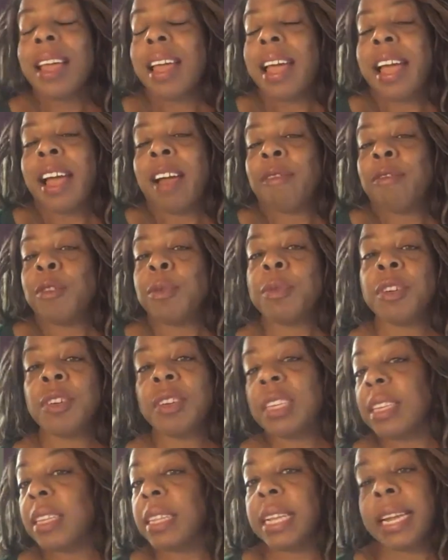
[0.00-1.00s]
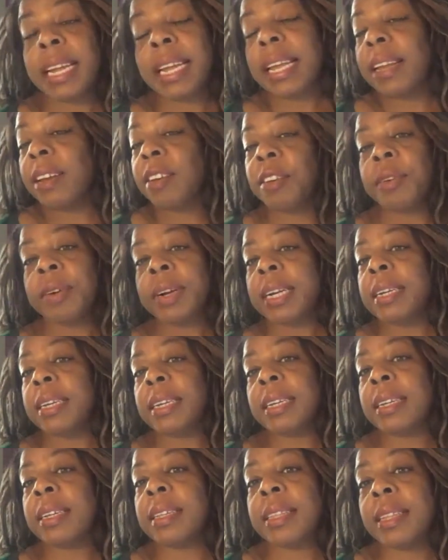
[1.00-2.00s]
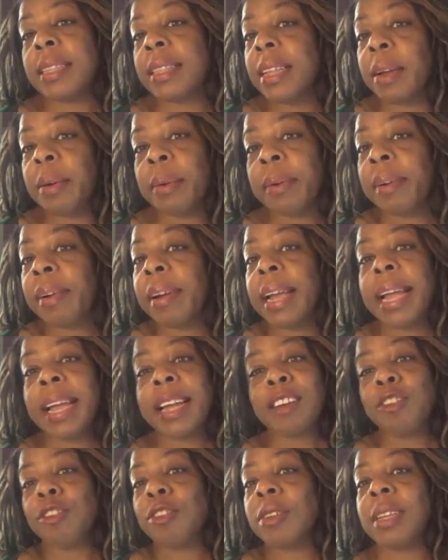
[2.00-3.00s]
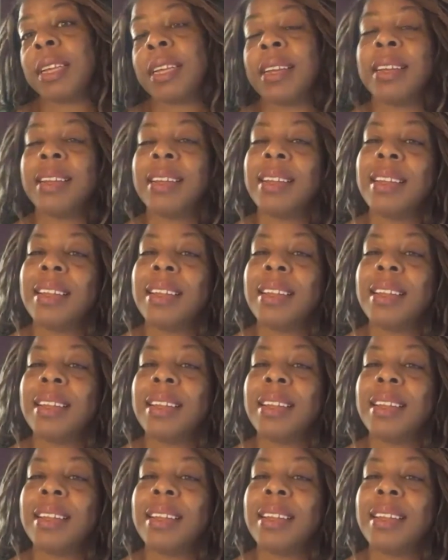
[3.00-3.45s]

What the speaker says: afterwards, and they had no idea that they were actually